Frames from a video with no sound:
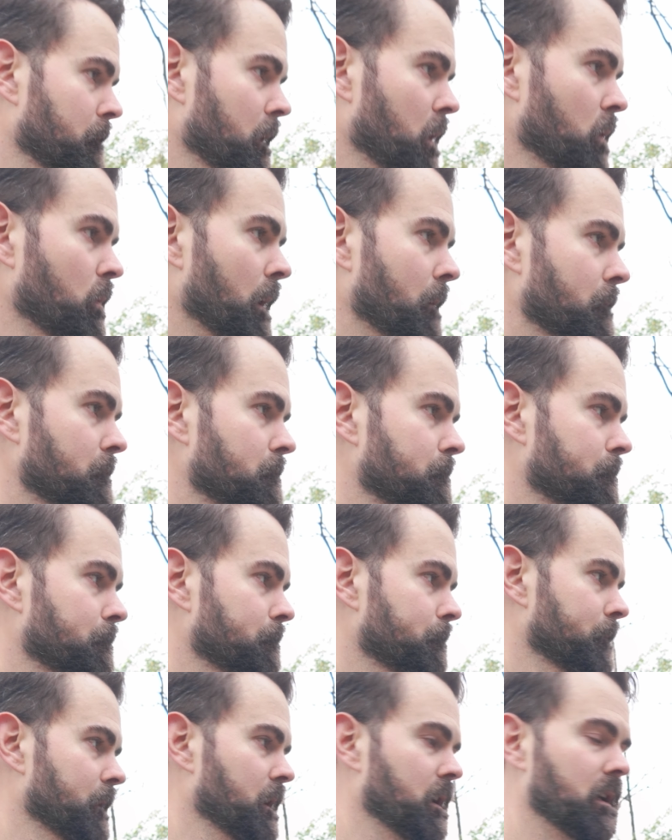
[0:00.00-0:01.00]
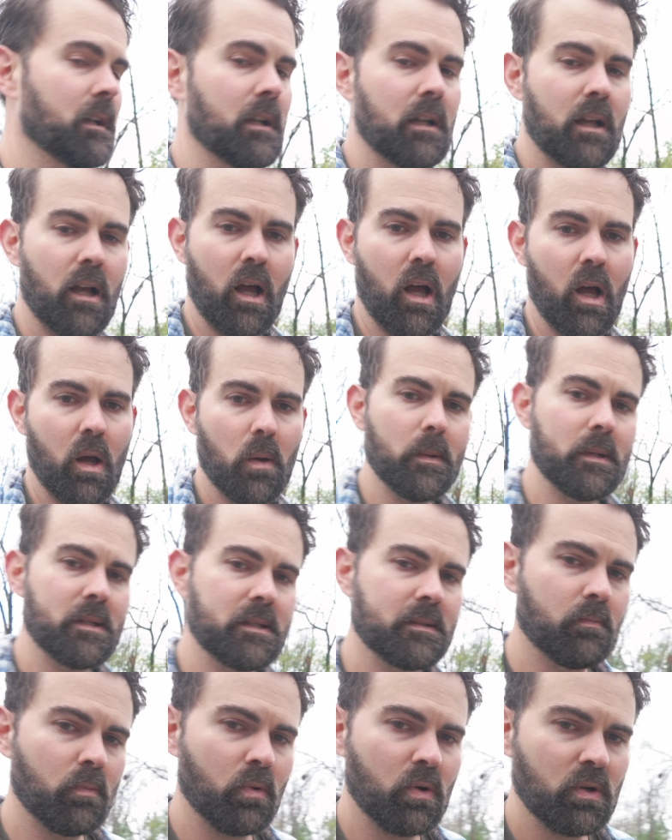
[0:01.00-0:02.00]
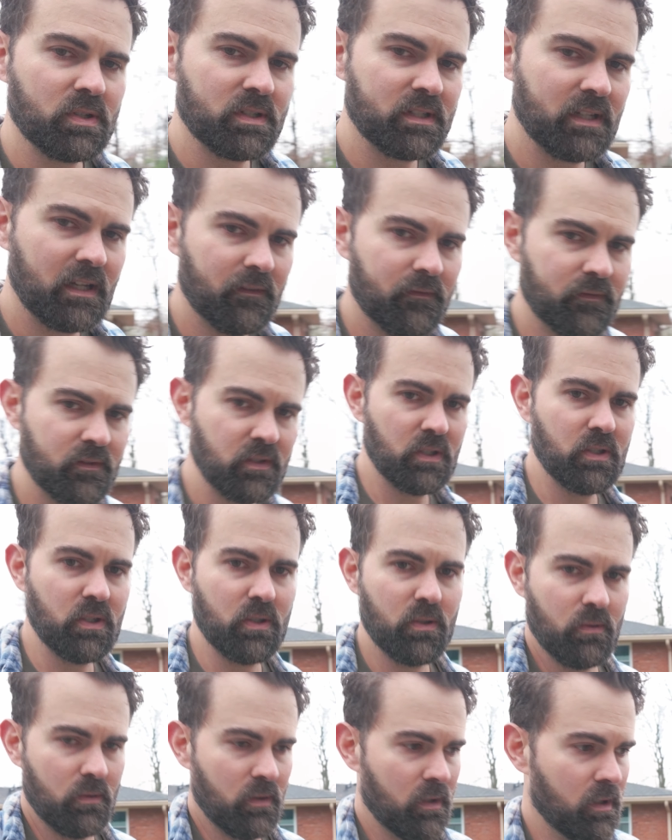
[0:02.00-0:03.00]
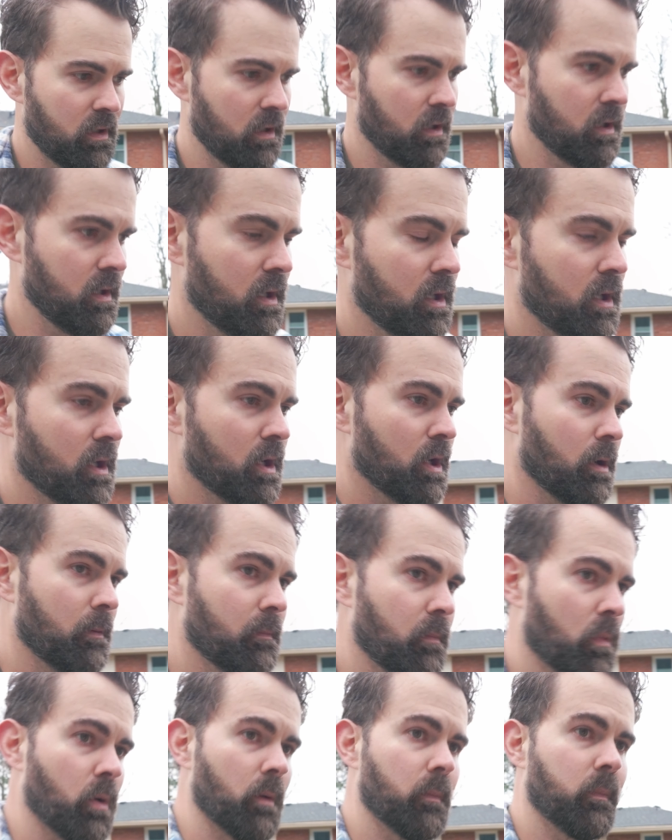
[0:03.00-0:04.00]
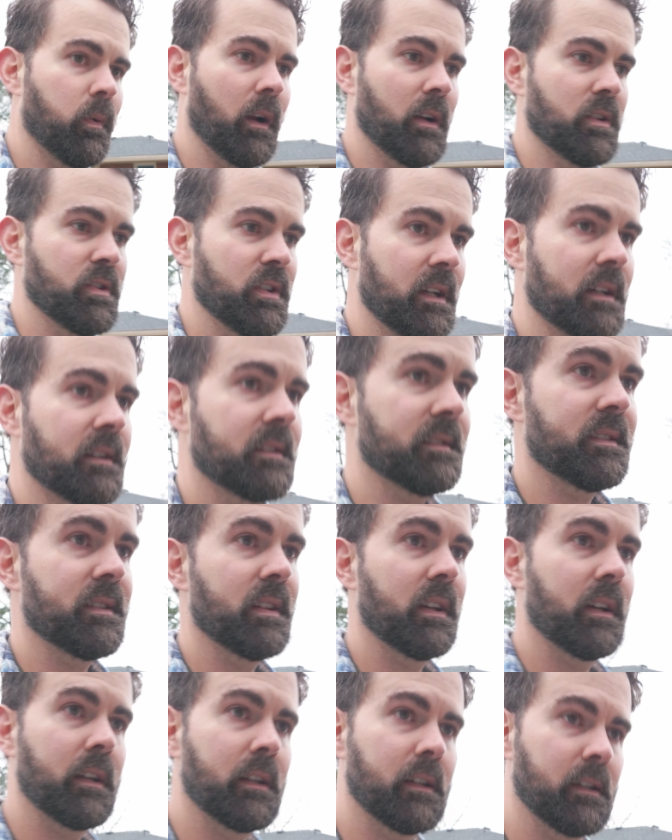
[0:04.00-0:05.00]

Oh well. Always more stuff to do, more projects.